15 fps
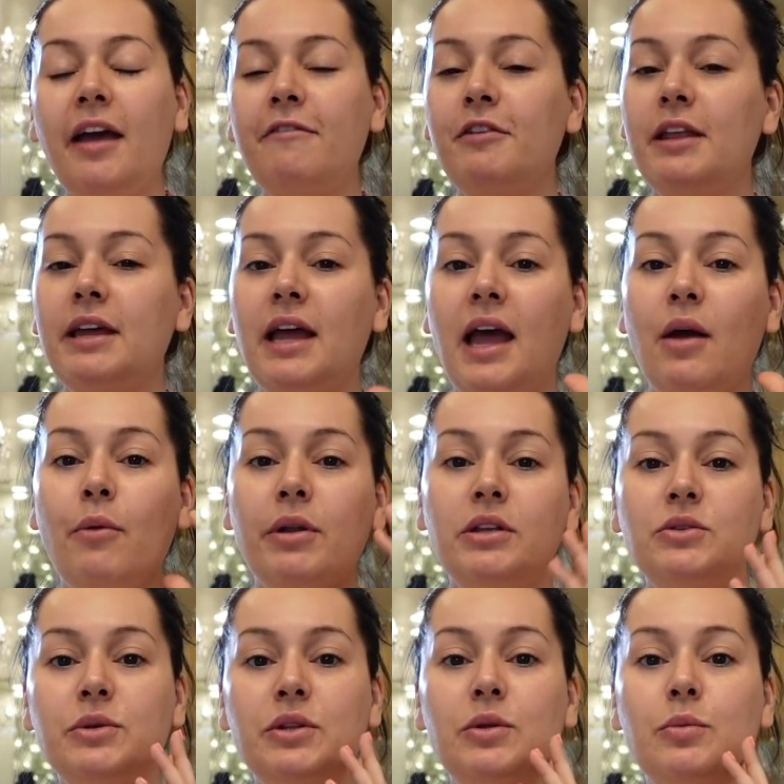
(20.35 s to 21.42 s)
I feel like I wanna
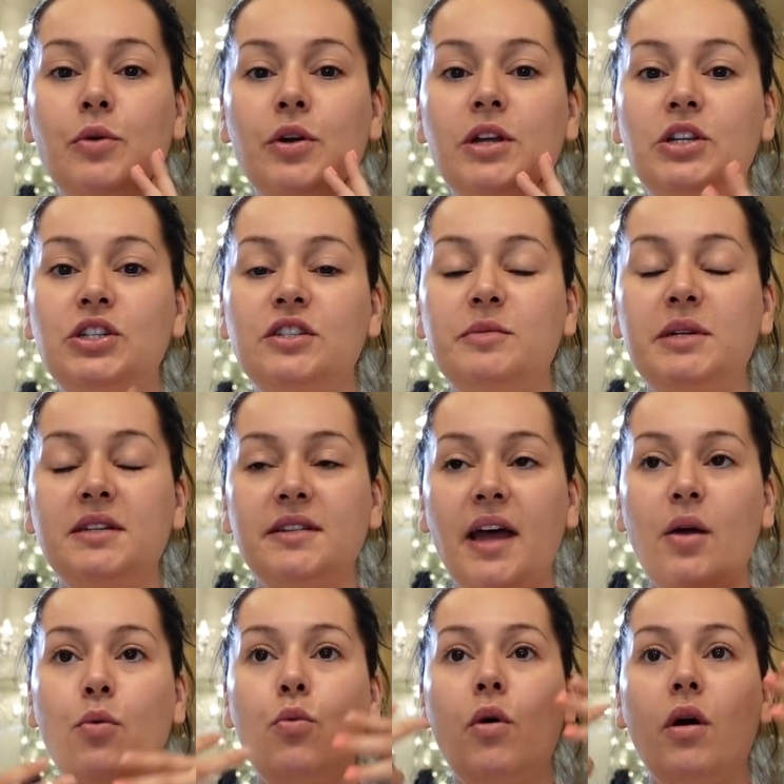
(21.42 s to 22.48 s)
do it in the morning just because
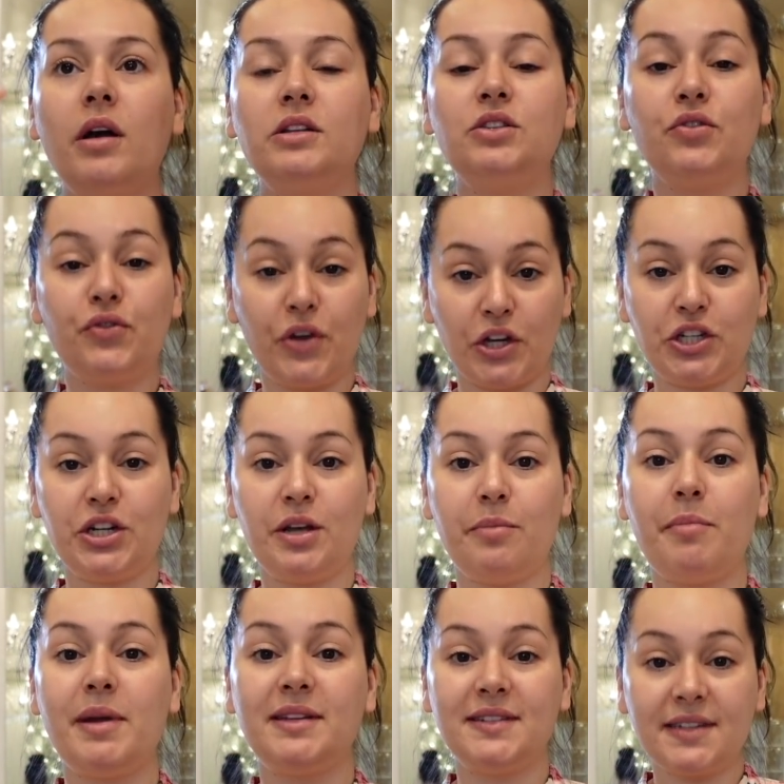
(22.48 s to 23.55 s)
I want to freshen up
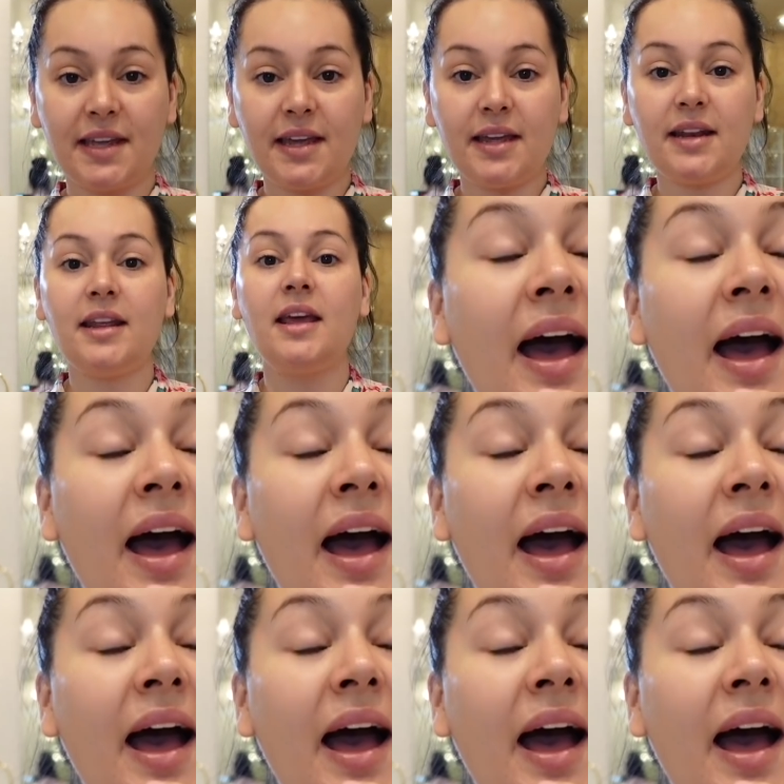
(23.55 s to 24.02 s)
my skin.